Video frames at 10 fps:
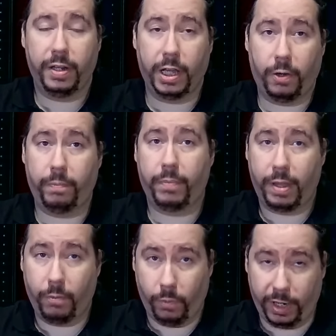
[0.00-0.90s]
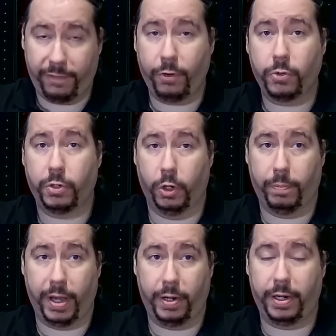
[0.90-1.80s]
Now, when I first heard
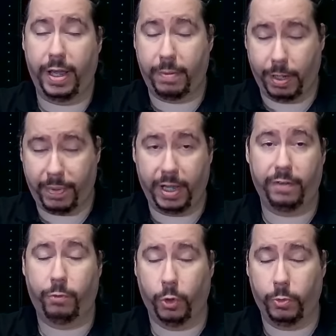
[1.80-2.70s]
about it and I had my back and forth